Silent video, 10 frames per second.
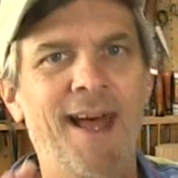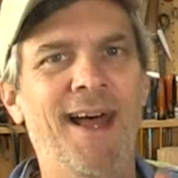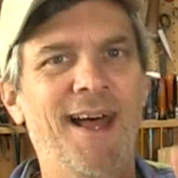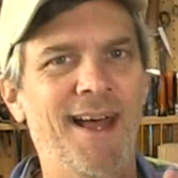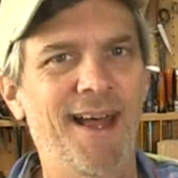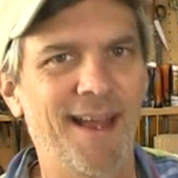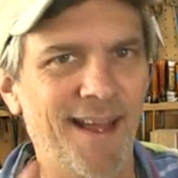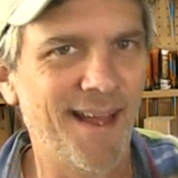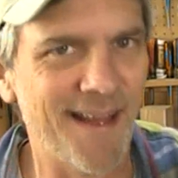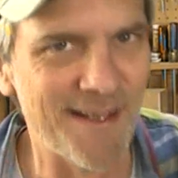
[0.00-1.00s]
ha, ha,
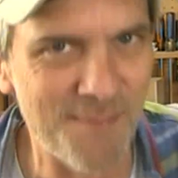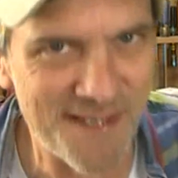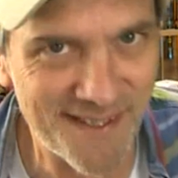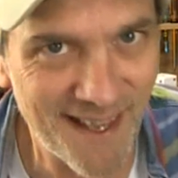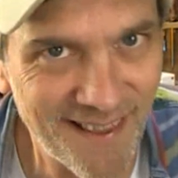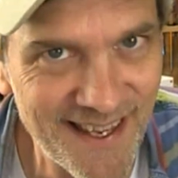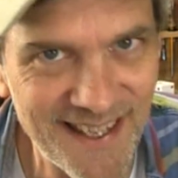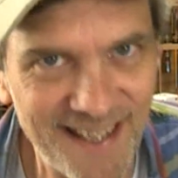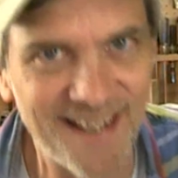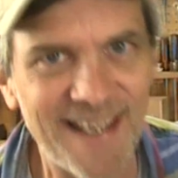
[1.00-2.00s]
ha, I'm selling
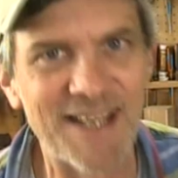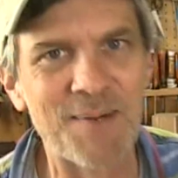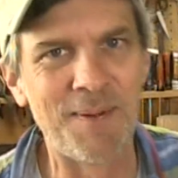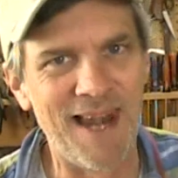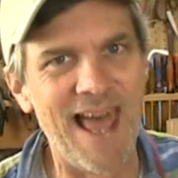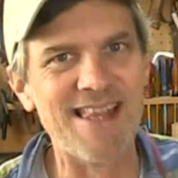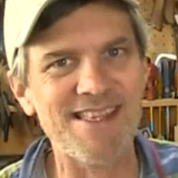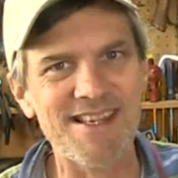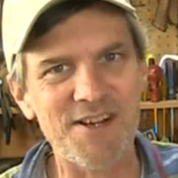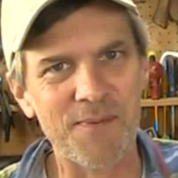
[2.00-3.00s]
illegal plans
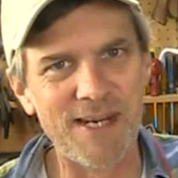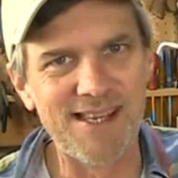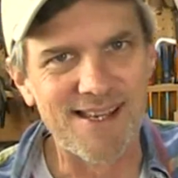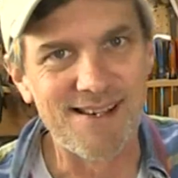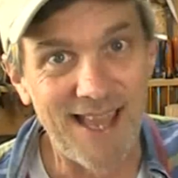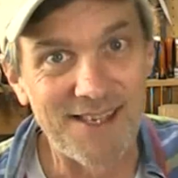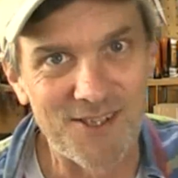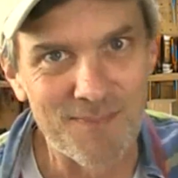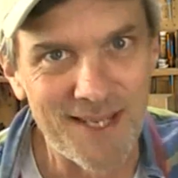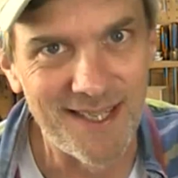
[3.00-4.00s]
and nobody can
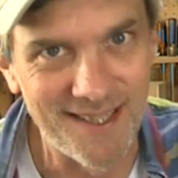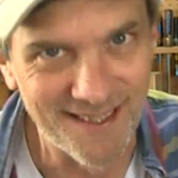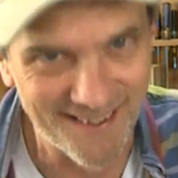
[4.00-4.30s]
catch me.